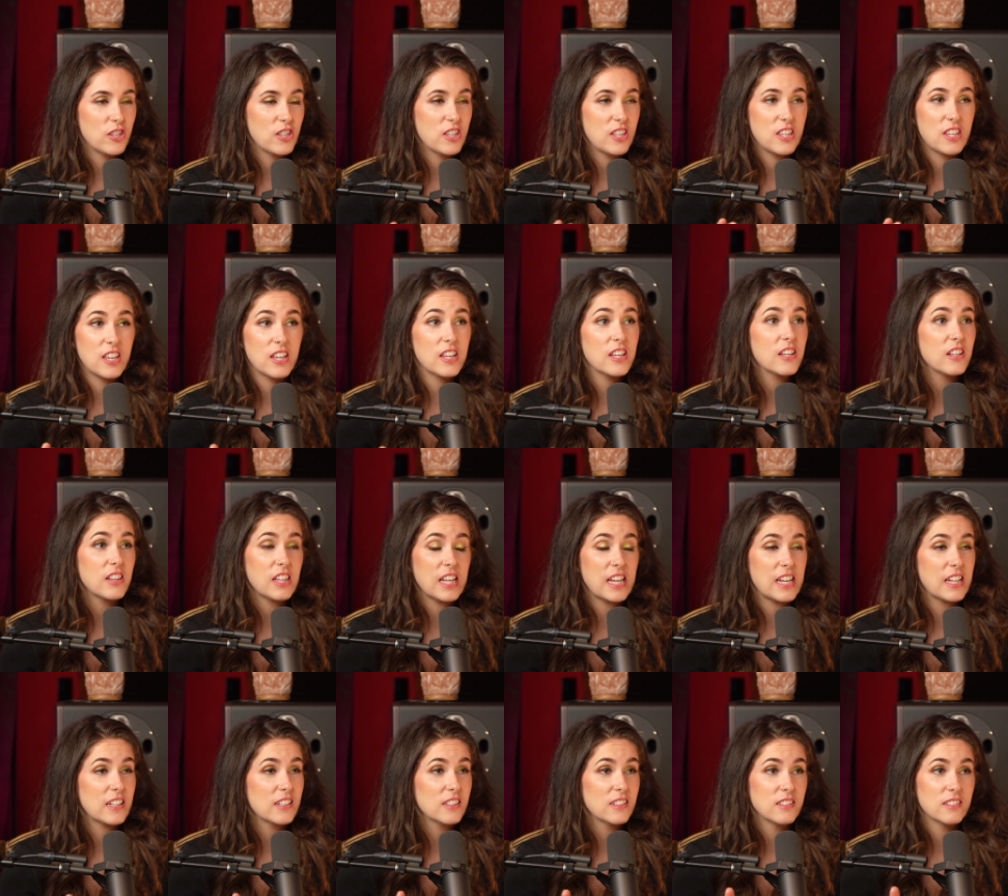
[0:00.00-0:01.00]

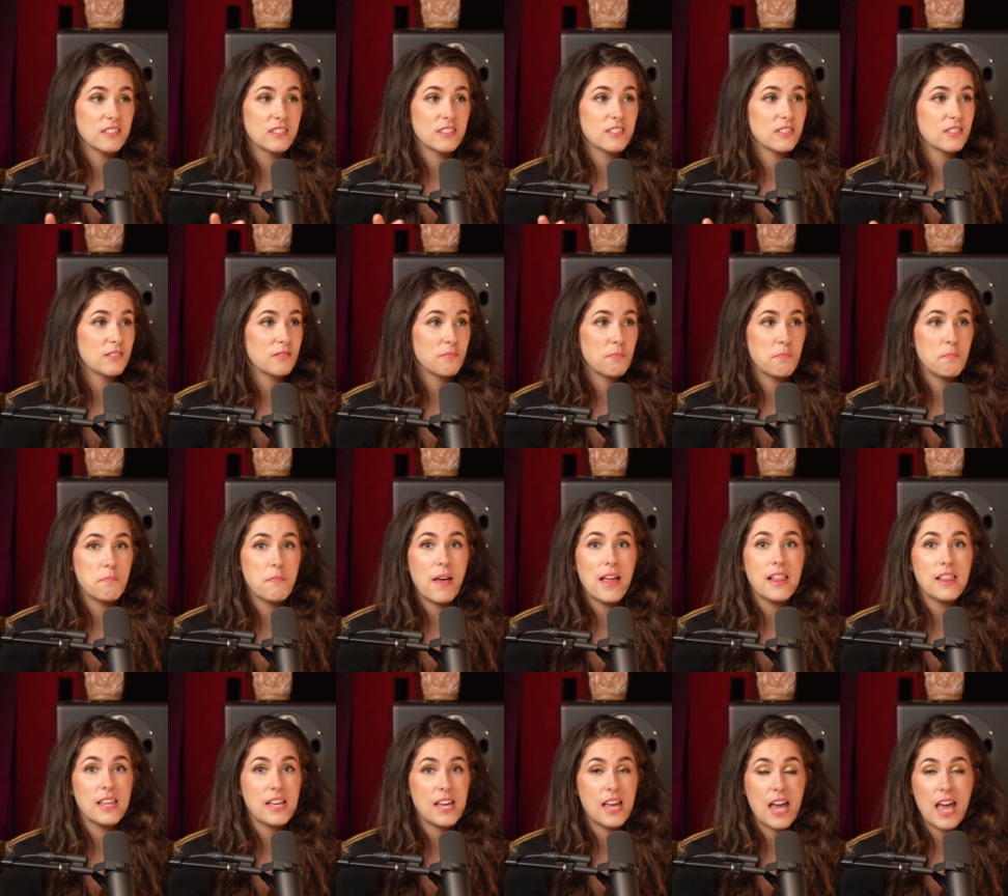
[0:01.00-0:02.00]
Giggling,
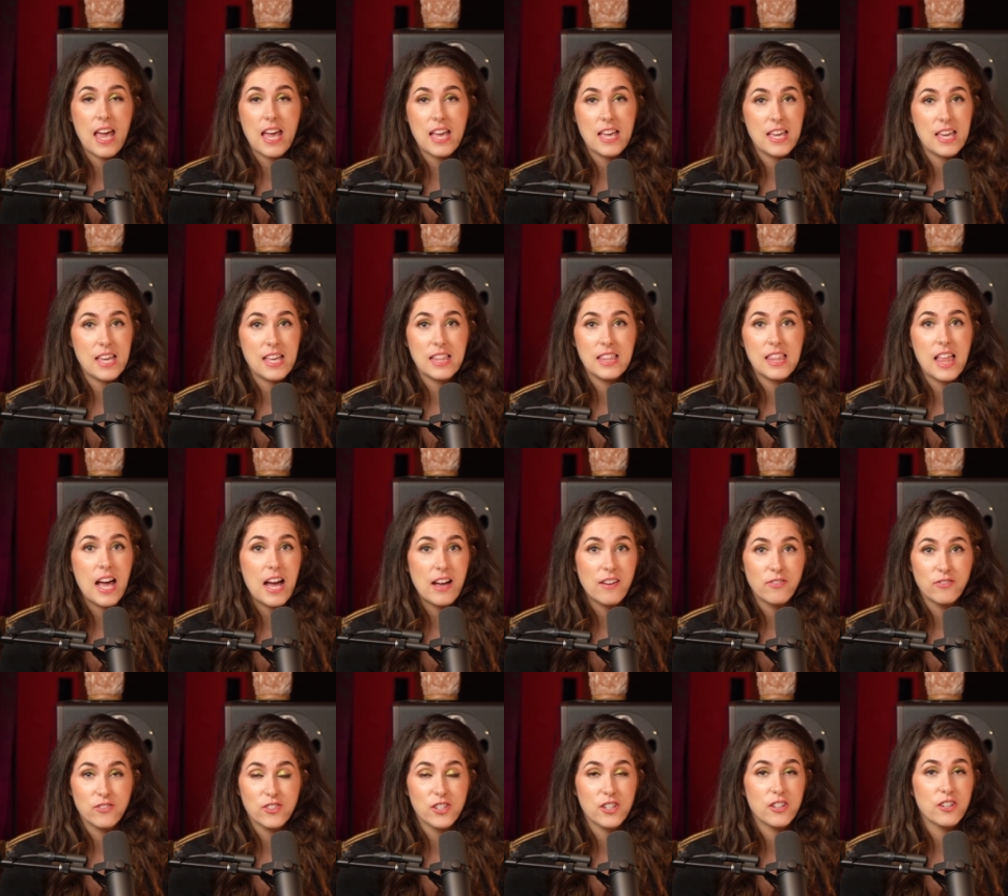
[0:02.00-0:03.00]
belly aching
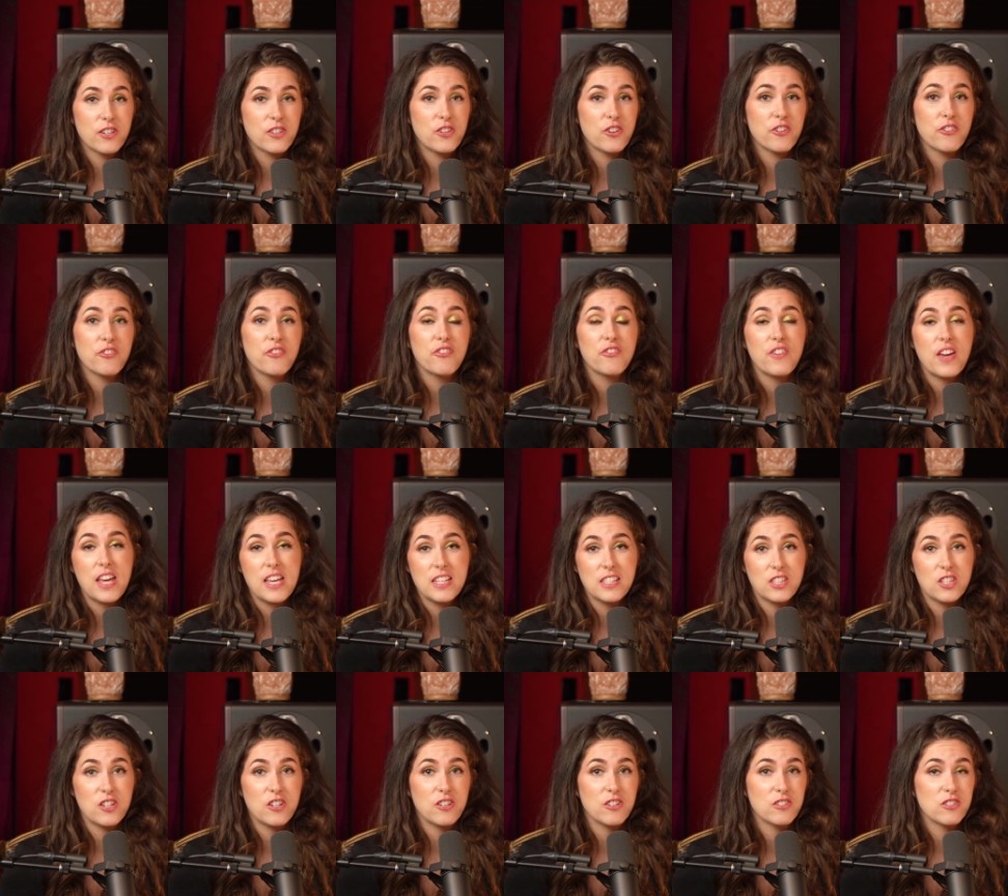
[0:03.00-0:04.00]
laughter, your face
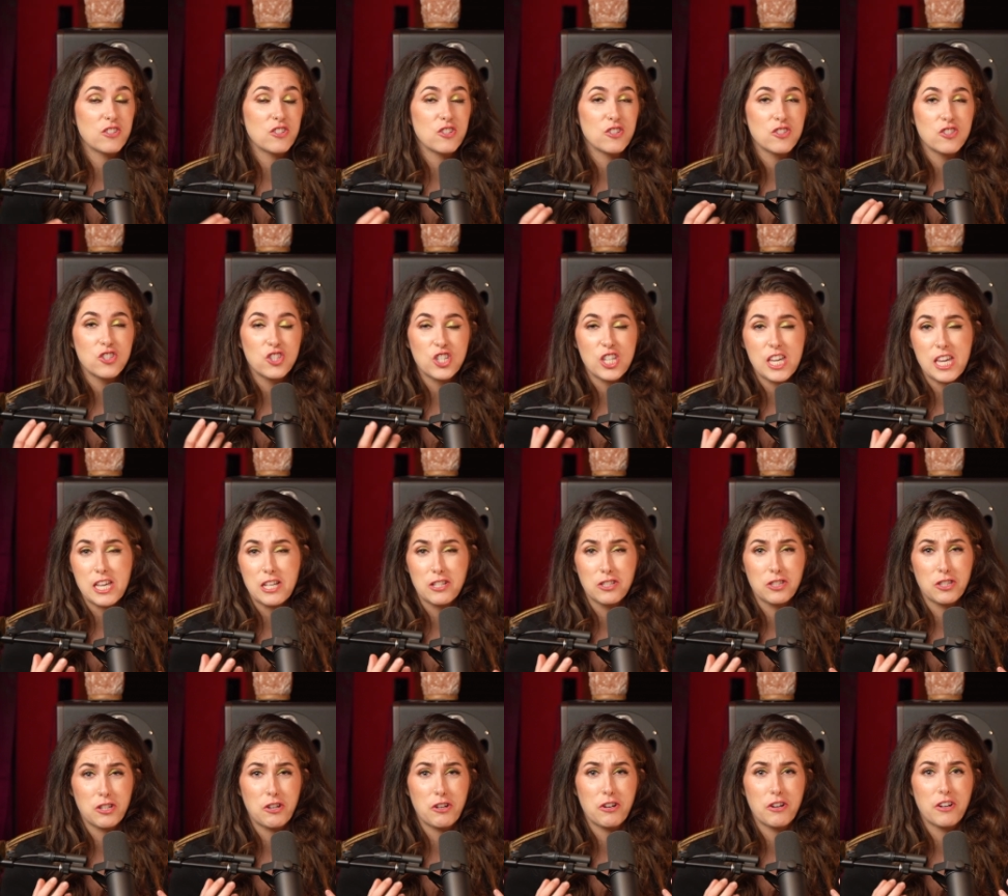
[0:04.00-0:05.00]
hurts, your cheeks
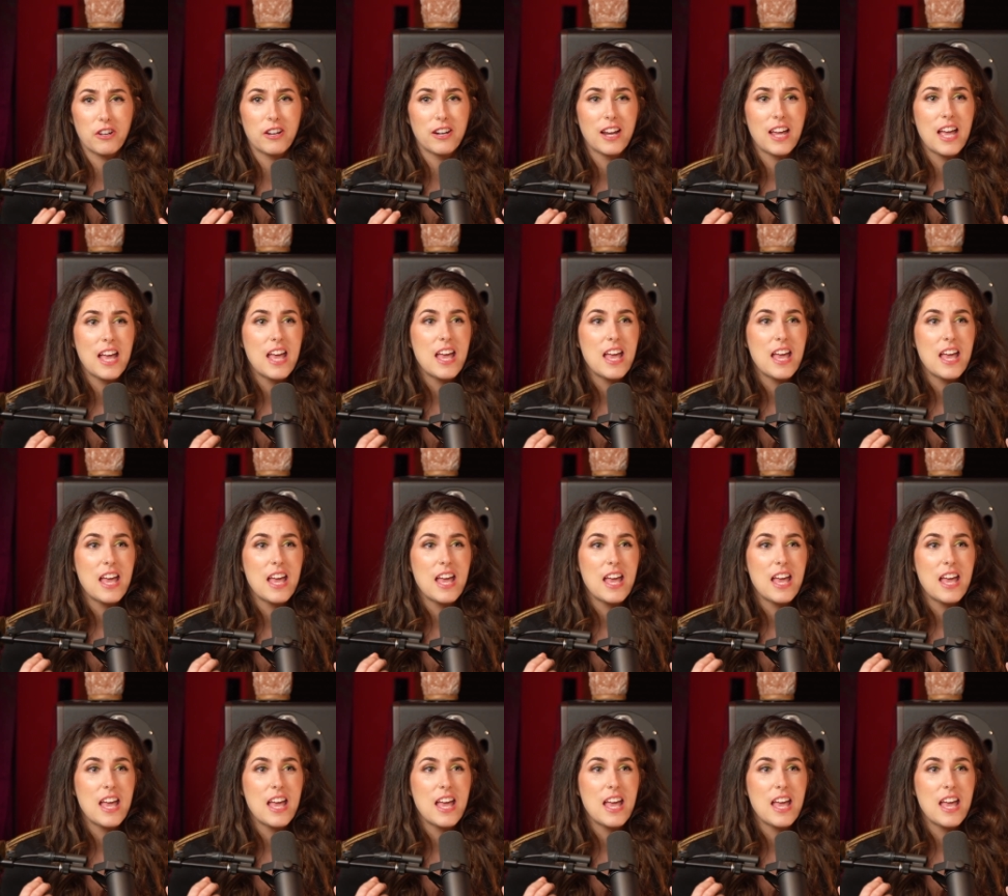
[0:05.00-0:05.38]
hurt.